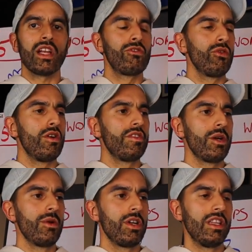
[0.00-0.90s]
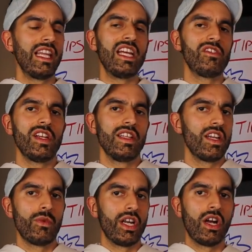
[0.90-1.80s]
So if they were lazy and they
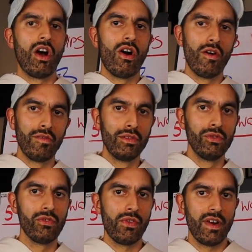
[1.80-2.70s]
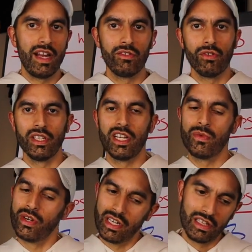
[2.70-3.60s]
didn't want to cut off loose threads or they
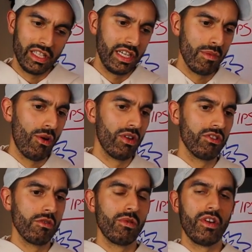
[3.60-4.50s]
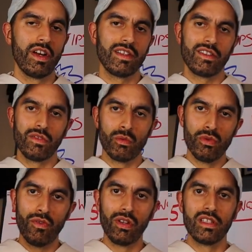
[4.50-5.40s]
didn't want to clean and polish the product to
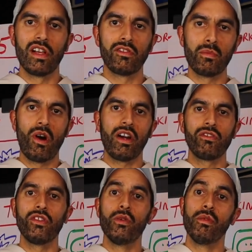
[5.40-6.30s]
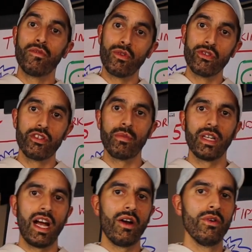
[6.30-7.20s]
remove all the dust marks, you know, before
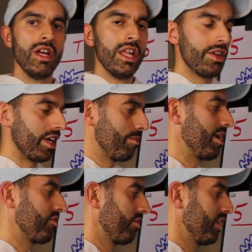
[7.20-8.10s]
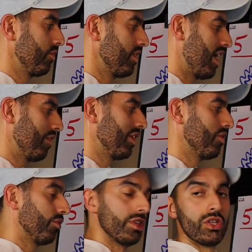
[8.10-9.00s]
shipping it out, they're going to make sure they do that if they
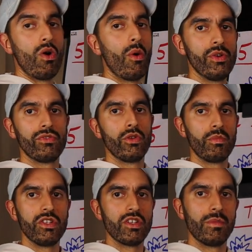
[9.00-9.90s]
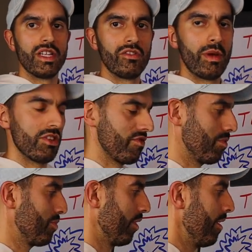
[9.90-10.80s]
know that you always do a pre-shipment inspection
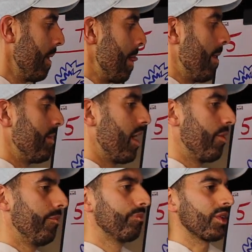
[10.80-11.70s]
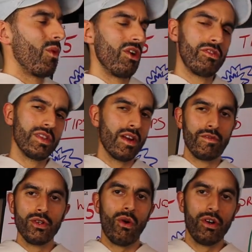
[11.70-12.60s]
report. Now, once you've done a
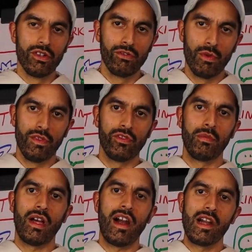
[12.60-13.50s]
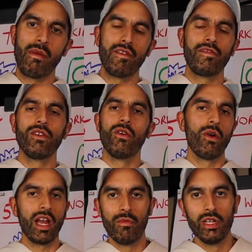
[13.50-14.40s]
few orders with a supplier, you might feel,
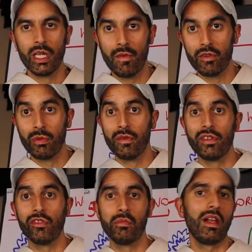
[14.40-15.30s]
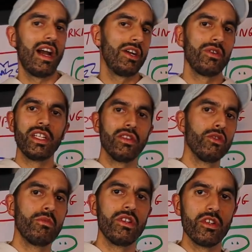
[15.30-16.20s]
okay, I'm really comfortable with this supplier, I don't need to
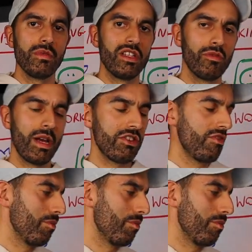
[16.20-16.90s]
do pre-shipment inspection